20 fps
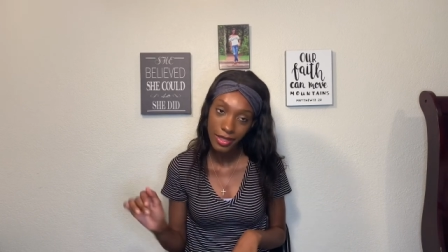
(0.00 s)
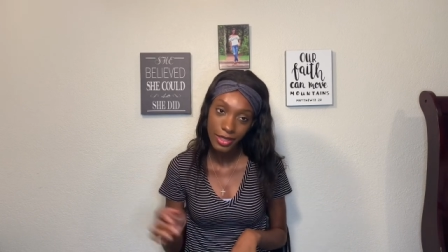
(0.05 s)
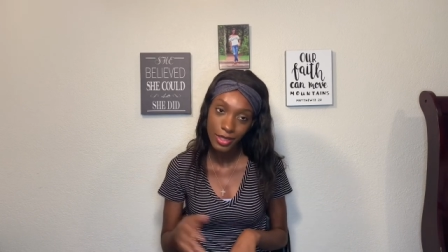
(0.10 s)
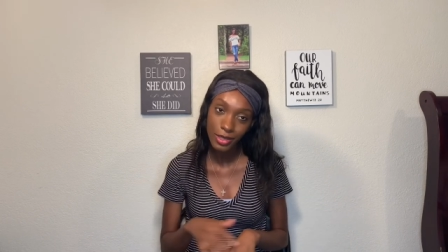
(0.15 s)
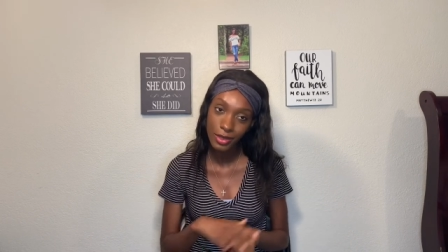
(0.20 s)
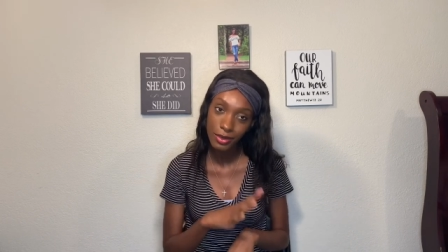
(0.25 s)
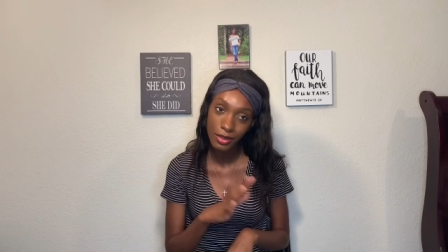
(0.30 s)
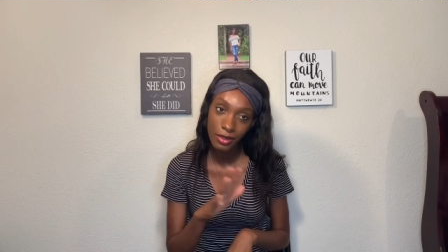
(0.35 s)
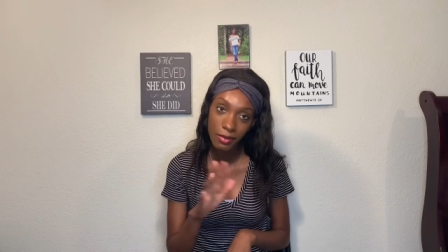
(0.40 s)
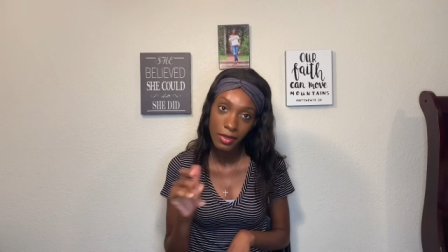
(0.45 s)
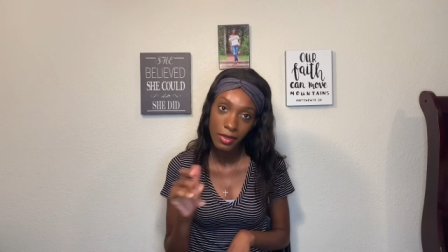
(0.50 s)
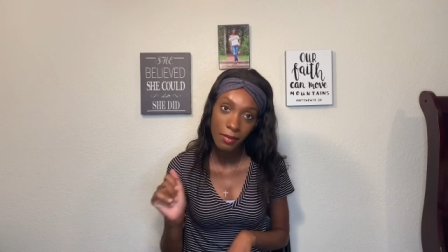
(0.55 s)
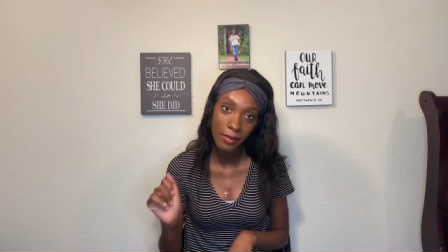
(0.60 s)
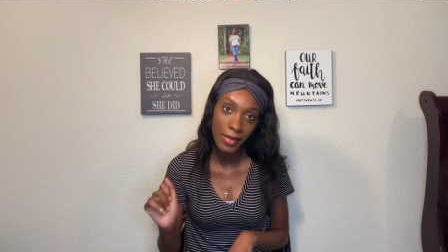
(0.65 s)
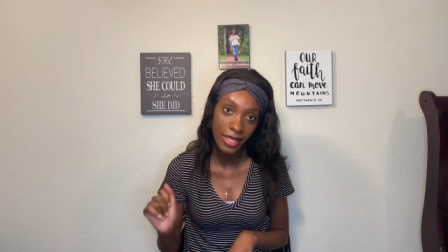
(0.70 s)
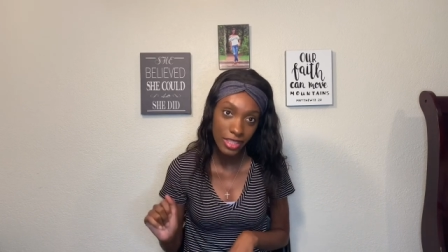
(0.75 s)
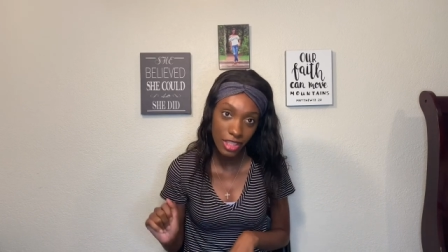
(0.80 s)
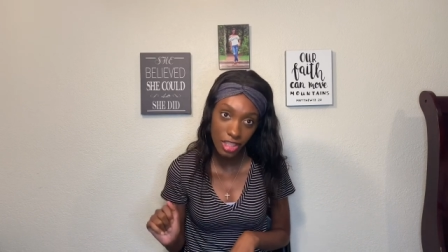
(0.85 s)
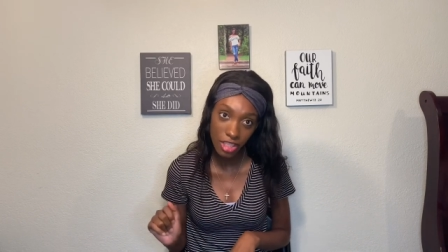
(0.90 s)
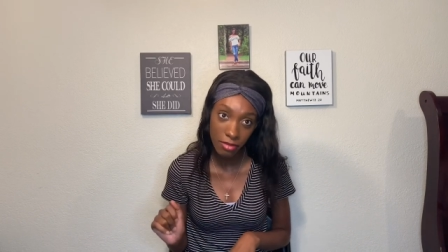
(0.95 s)
so don't be
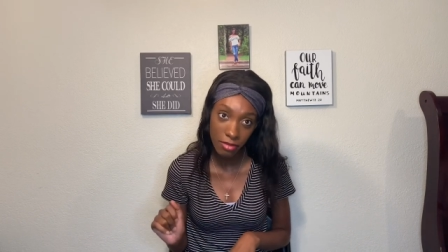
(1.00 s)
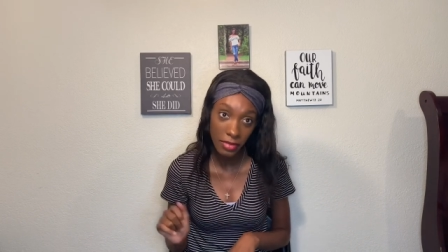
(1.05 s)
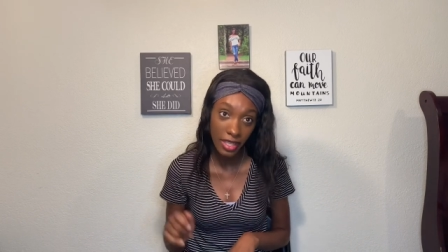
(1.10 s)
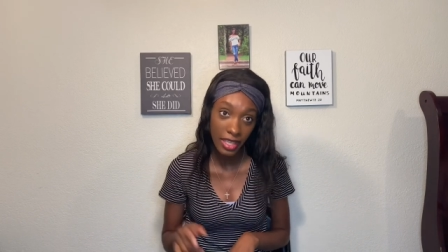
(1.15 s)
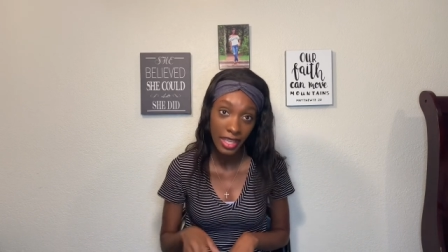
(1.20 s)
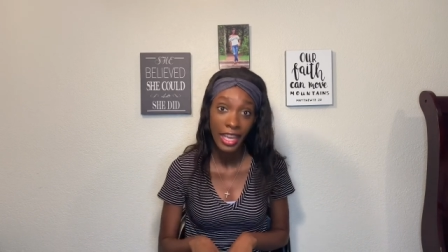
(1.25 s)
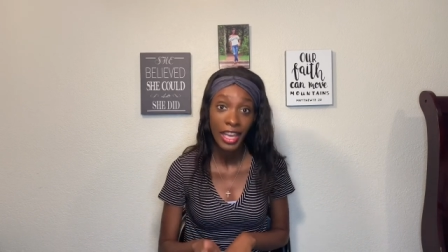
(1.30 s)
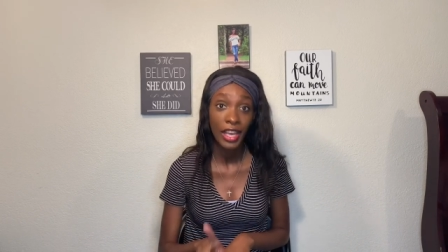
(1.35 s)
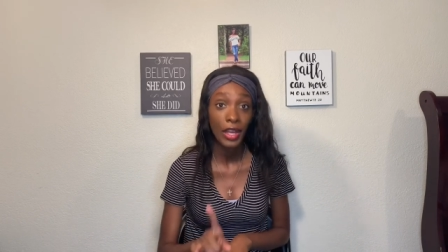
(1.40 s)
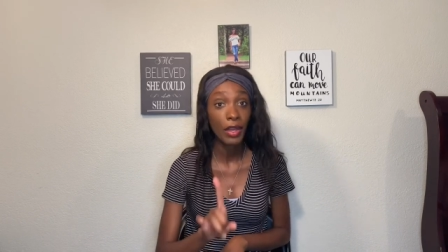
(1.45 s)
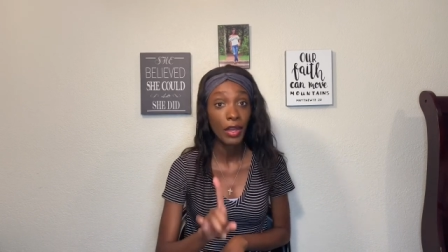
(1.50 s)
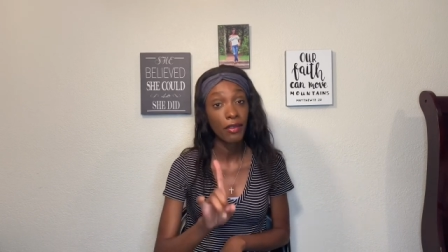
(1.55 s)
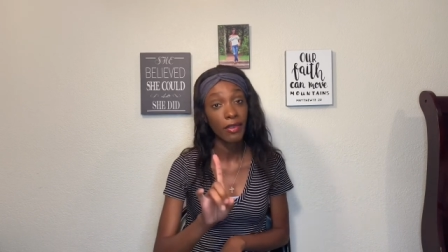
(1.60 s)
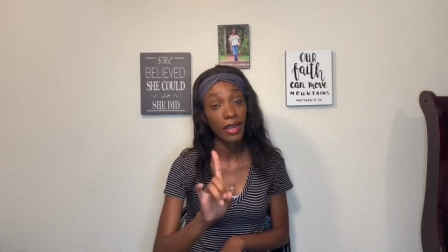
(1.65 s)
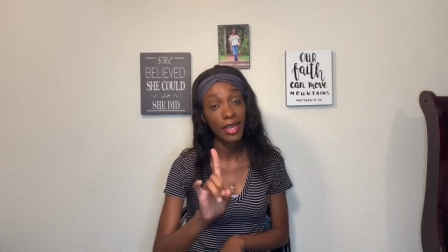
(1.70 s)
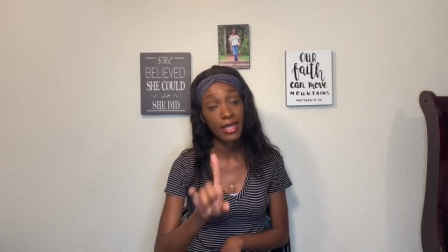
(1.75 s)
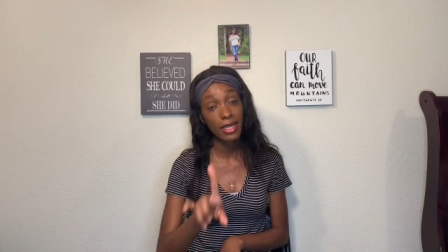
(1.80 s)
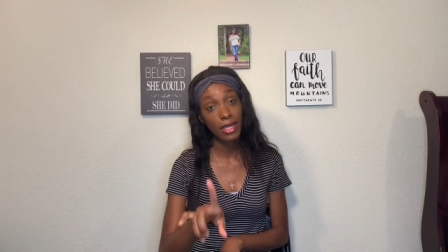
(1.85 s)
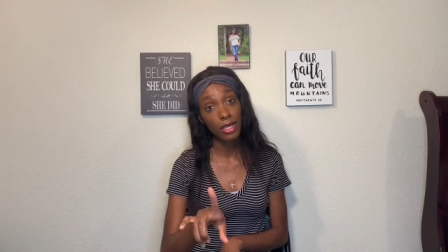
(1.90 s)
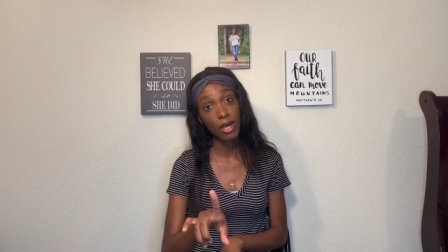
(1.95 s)
messaging me. If I
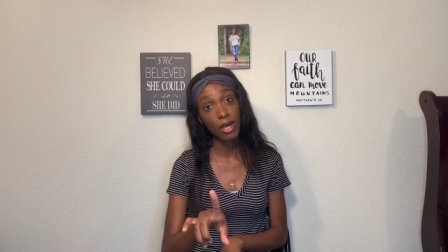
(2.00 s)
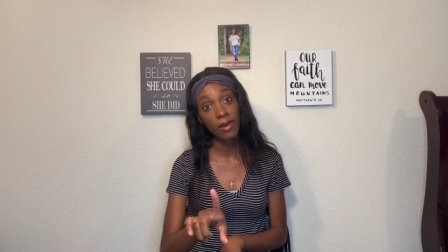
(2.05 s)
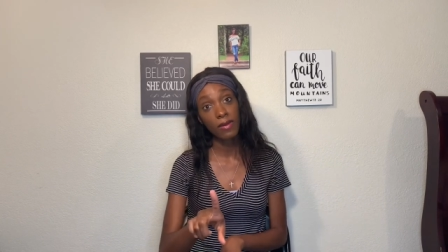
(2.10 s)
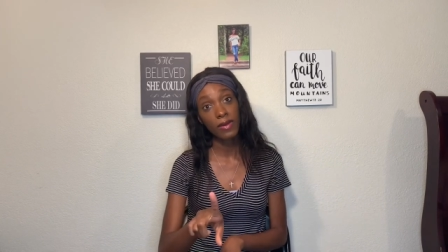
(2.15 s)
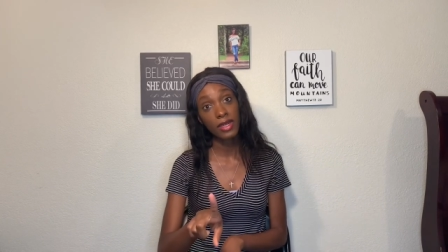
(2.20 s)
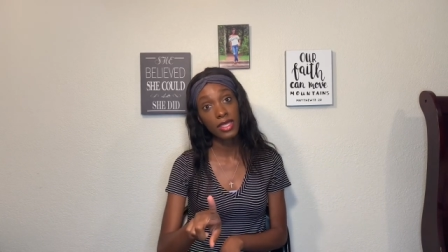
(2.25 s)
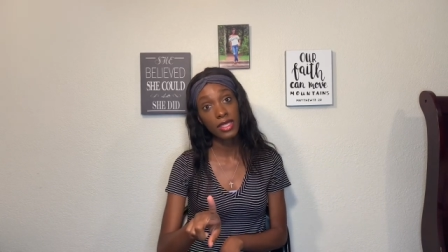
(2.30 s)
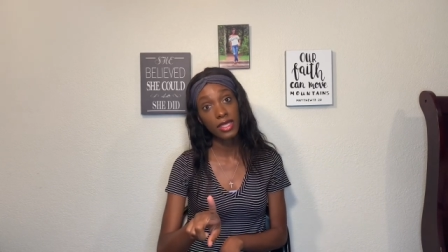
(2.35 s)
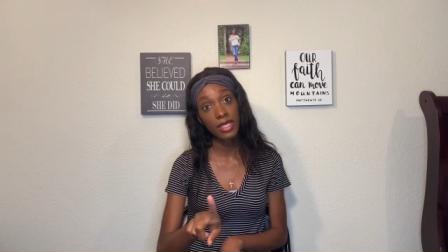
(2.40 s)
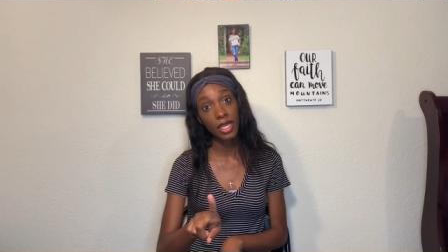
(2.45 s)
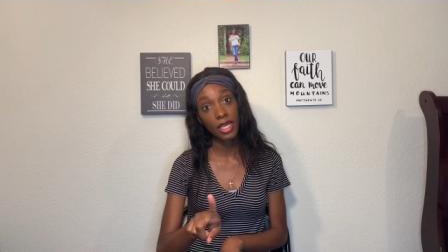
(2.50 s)
didn't already tell you